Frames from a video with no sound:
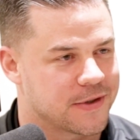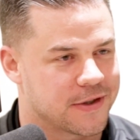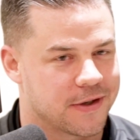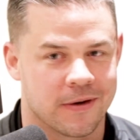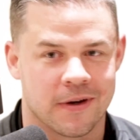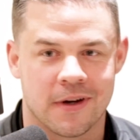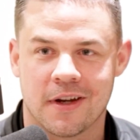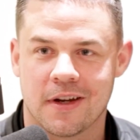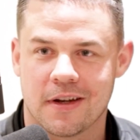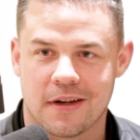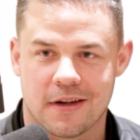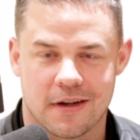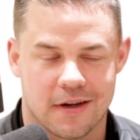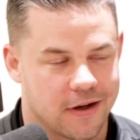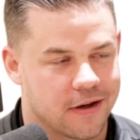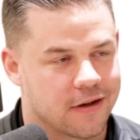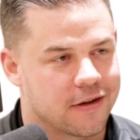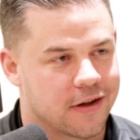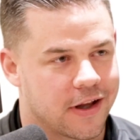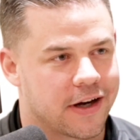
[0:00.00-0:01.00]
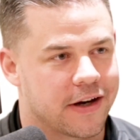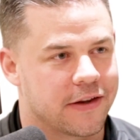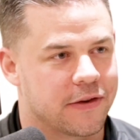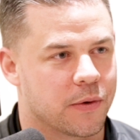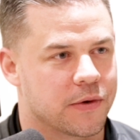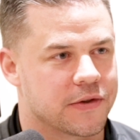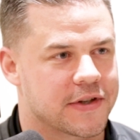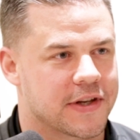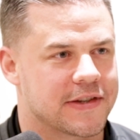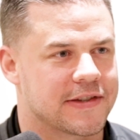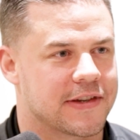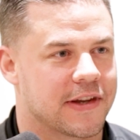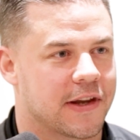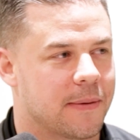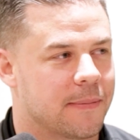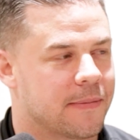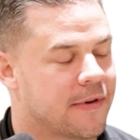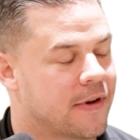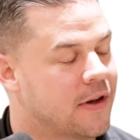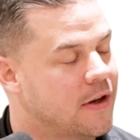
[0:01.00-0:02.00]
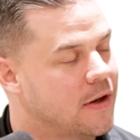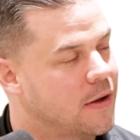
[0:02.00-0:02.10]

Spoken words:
So, a lot of doors get slammed.